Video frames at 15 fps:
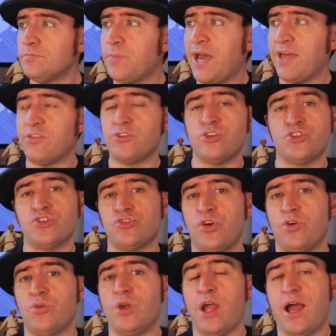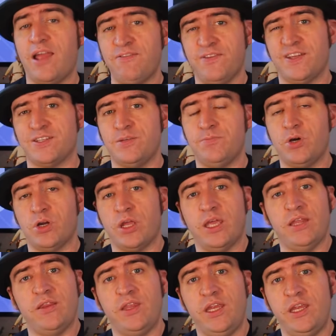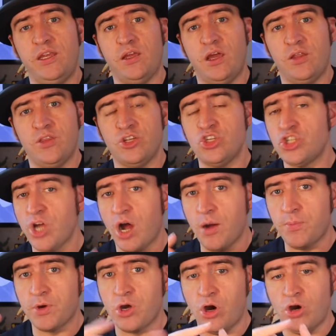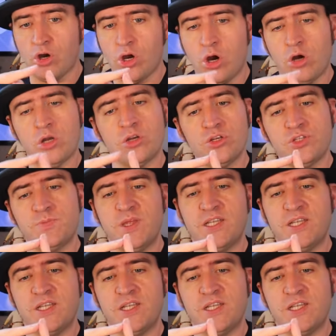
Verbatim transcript: Path to stroke, I fixed a bug in the sharp corners.